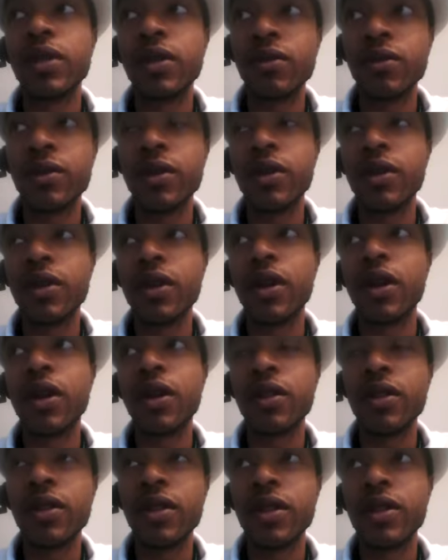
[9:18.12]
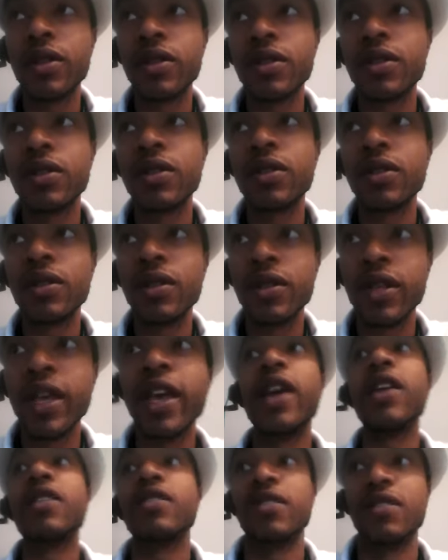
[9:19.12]
What do you call this?
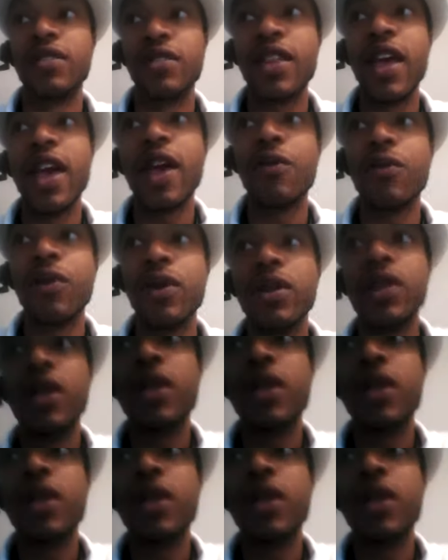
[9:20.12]
Yes, it's that one.